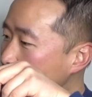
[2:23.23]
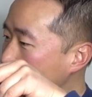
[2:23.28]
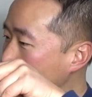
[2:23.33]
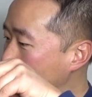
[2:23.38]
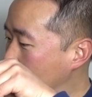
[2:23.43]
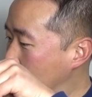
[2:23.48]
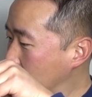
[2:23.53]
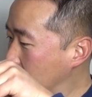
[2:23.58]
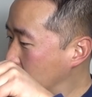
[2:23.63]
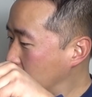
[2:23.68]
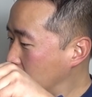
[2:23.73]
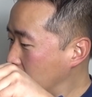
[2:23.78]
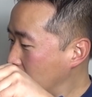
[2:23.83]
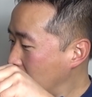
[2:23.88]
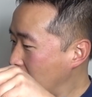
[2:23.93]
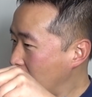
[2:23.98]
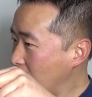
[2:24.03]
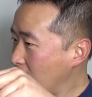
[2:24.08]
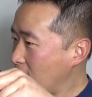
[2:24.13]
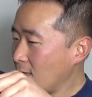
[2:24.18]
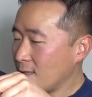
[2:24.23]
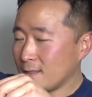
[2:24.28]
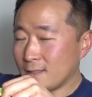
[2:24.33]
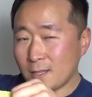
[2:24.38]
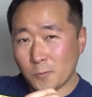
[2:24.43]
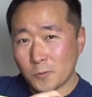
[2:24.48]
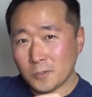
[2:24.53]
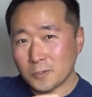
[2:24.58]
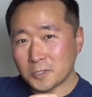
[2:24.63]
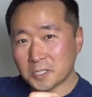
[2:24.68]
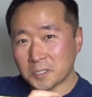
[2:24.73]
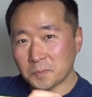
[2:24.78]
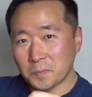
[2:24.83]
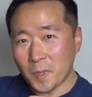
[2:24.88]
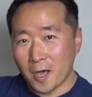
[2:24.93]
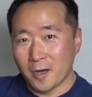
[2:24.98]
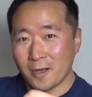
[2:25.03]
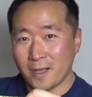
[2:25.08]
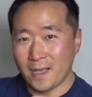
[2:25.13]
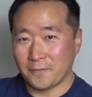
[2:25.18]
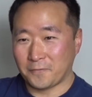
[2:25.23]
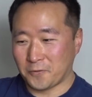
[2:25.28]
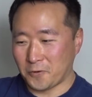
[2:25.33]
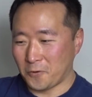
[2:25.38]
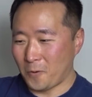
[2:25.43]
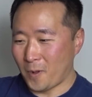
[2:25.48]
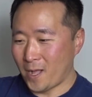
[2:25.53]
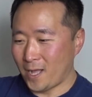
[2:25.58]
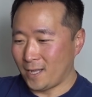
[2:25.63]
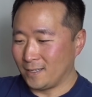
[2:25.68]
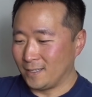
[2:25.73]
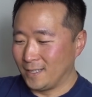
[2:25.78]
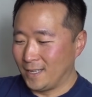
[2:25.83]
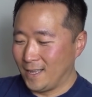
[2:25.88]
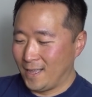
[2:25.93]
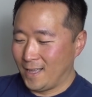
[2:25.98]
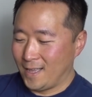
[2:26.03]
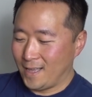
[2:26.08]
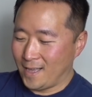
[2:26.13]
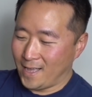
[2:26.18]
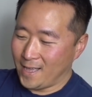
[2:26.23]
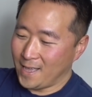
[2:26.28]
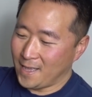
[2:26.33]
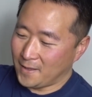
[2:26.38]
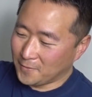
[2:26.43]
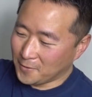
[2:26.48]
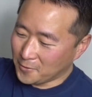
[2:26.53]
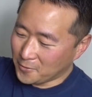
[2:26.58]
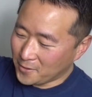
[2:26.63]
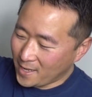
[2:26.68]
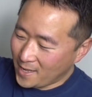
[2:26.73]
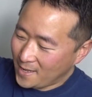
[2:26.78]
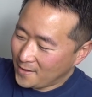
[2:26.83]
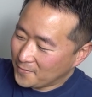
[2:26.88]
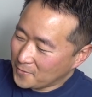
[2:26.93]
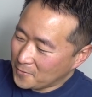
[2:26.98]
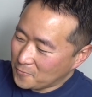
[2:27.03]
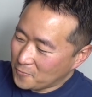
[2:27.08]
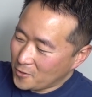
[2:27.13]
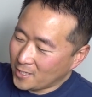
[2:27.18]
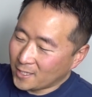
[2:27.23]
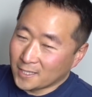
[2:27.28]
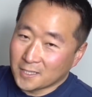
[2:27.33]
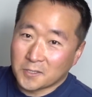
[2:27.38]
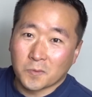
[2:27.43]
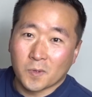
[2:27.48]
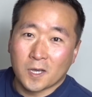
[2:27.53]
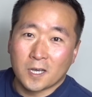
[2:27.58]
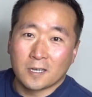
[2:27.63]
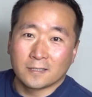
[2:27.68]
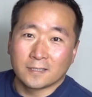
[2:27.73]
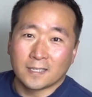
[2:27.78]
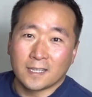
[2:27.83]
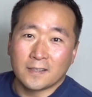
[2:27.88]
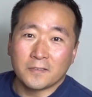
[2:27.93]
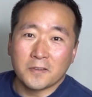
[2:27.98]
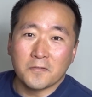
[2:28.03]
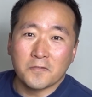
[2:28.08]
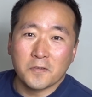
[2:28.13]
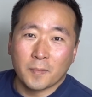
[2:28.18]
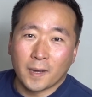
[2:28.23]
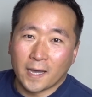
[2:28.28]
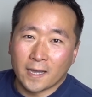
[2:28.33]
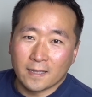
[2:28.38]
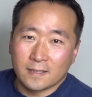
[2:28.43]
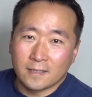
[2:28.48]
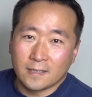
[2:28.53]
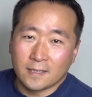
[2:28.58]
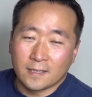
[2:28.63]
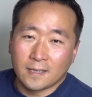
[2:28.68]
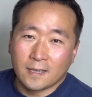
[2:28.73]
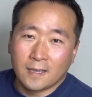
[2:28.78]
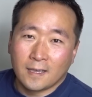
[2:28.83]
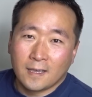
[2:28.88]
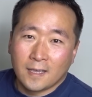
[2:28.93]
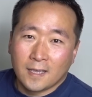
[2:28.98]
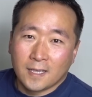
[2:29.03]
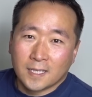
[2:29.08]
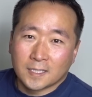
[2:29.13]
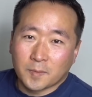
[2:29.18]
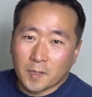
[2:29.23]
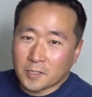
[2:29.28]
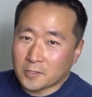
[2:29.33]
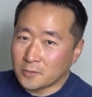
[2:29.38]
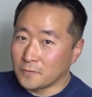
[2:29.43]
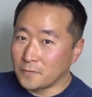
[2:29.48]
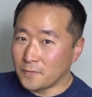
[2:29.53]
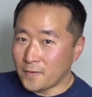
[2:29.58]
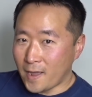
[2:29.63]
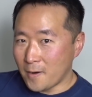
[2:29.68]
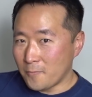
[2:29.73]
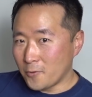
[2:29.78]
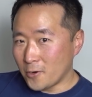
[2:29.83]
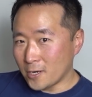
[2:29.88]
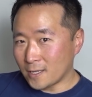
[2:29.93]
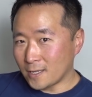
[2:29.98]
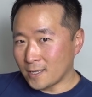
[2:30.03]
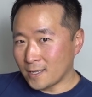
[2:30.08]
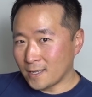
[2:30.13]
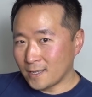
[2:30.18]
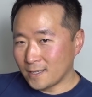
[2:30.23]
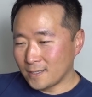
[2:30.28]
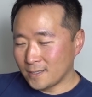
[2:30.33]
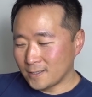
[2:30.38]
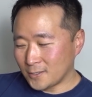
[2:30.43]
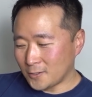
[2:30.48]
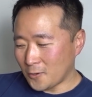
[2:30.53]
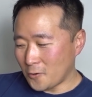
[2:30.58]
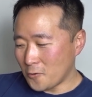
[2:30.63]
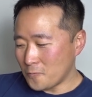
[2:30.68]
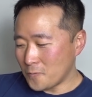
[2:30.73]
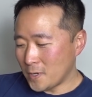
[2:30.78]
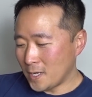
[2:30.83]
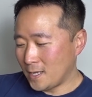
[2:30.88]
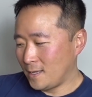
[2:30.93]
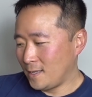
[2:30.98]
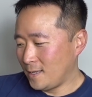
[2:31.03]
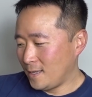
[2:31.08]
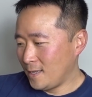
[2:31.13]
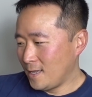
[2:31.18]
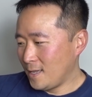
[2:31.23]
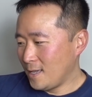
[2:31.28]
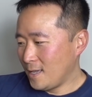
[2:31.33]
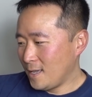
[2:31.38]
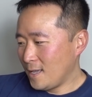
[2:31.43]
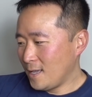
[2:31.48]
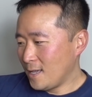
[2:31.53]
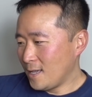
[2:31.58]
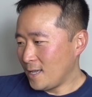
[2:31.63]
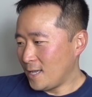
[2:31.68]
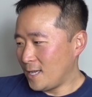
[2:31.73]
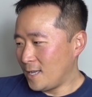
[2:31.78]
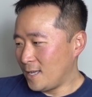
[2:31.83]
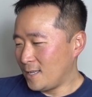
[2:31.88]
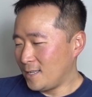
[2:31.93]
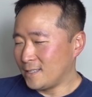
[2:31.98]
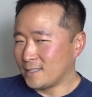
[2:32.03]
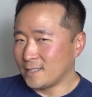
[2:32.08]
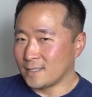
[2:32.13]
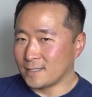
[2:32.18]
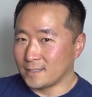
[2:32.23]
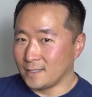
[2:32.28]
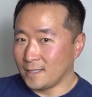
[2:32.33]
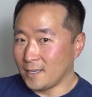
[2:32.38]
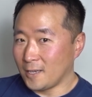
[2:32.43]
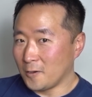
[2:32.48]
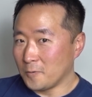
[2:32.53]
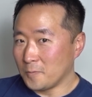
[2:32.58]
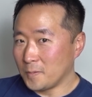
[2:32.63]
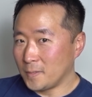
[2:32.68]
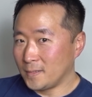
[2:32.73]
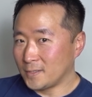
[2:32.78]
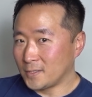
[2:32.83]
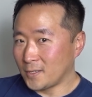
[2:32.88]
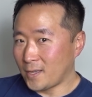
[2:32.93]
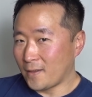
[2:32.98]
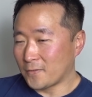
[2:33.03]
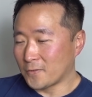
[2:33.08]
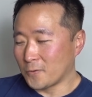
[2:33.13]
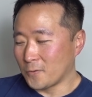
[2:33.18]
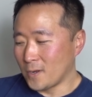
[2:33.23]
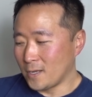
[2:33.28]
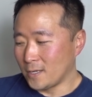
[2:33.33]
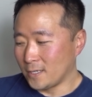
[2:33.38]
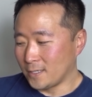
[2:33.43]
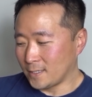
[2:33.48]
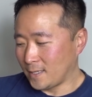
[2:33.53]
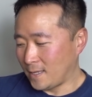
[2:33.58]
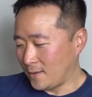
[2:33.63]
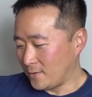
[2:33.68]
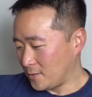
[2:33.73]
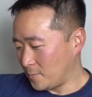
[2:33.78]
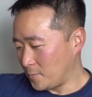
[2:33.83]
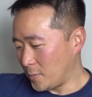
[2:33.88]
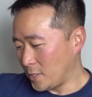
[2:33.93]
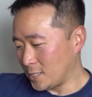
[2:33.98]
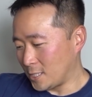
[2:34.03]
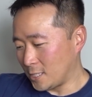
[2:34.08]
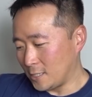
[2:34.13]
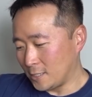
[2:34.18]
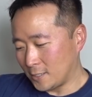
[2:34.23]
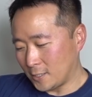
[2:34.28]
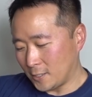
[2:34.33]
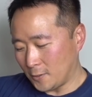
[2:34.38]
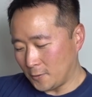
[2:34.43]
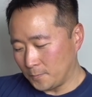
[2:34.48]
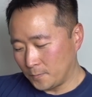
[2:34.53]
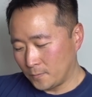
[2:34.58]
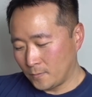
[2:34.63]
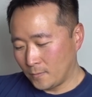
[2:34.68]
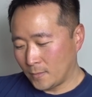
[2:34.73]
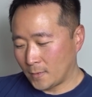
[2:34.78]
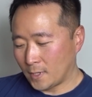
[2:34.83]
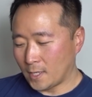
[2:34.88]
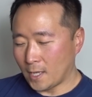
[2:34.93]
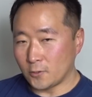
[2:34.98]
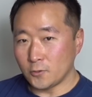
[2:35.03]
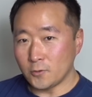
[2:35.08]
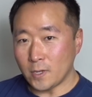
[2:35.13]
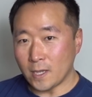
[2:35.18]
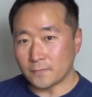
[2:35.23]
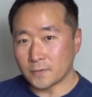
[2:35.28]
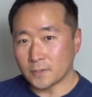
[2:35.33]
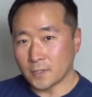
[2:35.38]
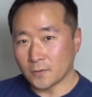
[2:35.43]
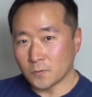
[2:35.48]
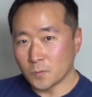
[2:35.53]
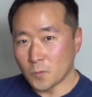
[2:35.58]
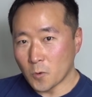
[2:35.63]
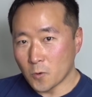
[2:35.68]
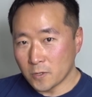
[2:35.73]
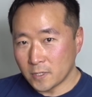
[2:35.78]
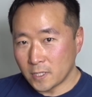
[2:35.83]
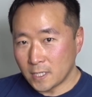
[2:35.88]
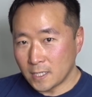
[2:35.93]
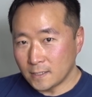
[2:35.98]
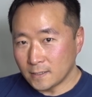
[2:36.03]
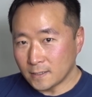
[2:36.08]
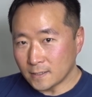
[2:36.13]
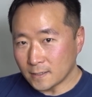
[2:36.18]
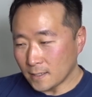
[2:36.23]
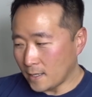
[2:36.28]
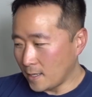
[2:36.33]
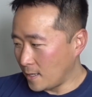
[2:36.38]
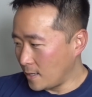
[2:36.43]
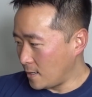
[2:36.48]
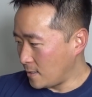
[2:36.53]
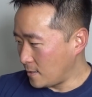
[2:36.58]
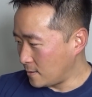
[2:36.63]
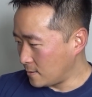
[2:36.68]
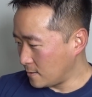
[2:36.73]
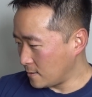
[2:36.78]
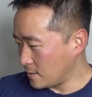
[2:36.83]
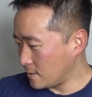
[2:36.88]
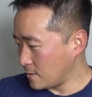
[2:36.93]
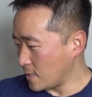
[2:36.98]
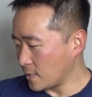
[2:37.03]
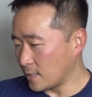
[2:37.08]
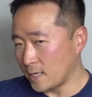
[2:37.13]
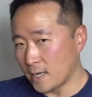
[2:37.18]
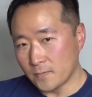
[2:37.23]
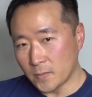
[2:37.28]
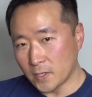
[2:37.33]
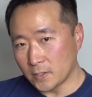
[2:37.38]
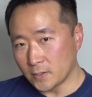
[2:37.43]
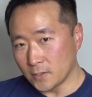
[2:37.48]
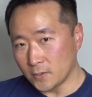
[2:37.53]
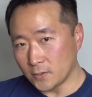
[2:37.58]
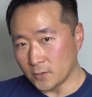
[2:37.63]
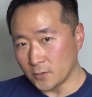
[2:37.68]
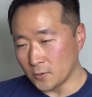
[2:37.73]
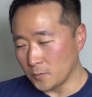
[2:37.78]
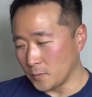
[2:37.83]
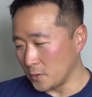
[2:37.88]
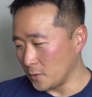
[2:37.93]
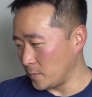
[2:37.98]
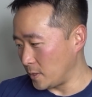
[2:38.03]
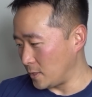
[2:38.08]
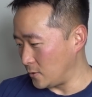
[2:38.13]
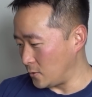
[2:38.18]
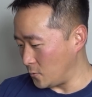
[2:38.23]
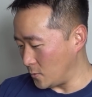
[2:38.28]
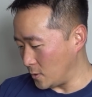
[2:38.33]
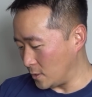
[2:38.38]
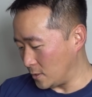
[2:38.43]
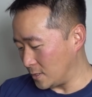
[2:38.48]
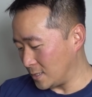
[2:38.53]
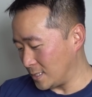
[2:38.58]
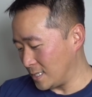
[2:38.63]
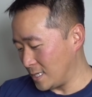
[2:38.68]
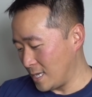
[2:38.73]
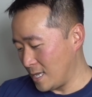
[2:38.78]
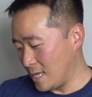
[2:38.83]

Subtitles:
is they will smell after a while. I have learned that from running as well. And even if you buy the special fabric soap, it doesn't help. So after a while, you're just gonna have to pitch it. So I do have several more of these, and I could have my sister mail me new ones